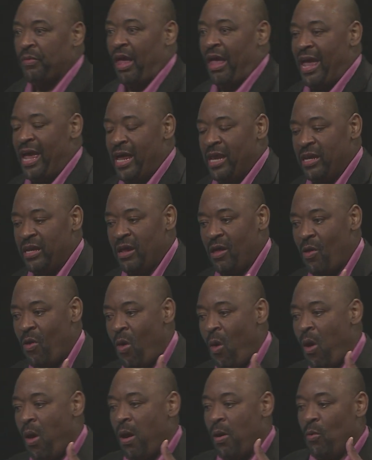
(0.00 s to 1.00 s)
and
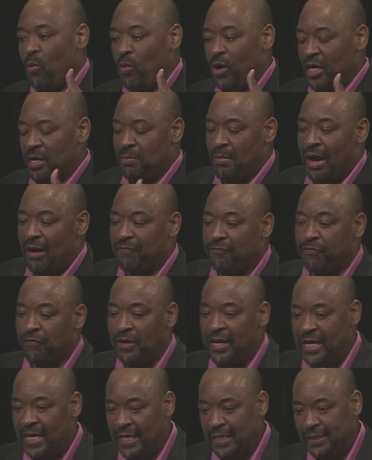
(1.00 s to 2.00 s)
one of my
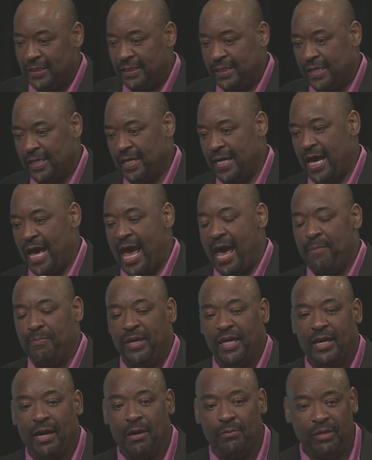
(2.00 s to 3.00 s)
friends had me
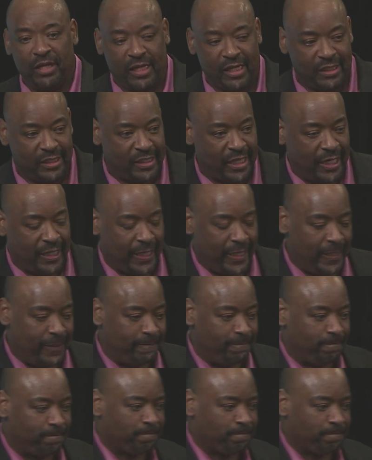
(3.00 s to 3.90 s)
come to Kentucky,